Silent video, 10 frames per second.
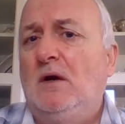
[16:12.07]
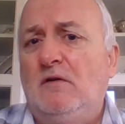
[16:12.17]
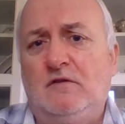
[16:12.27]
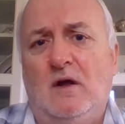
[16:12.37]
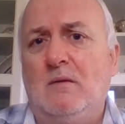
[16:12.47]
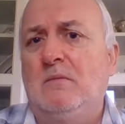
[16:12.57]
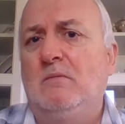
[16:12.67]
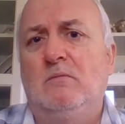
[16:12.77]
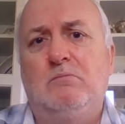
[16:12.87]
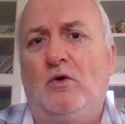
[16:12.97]

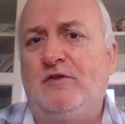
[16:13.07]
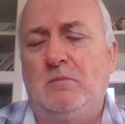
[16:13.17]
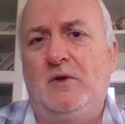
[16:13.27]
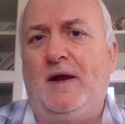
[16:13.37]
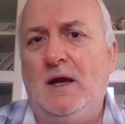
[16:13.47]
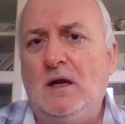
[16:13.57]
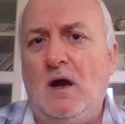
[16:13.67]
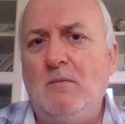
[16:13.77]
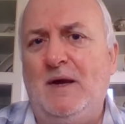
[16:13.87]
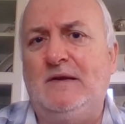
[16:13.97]
some possible
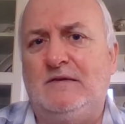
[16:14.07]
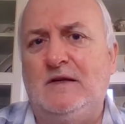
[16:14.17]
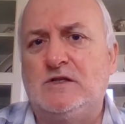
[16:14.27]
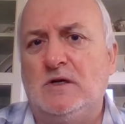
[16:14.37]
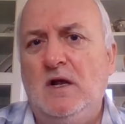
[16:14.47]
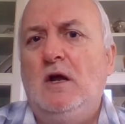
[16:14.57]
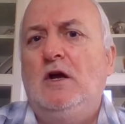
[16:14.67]
income, etc.,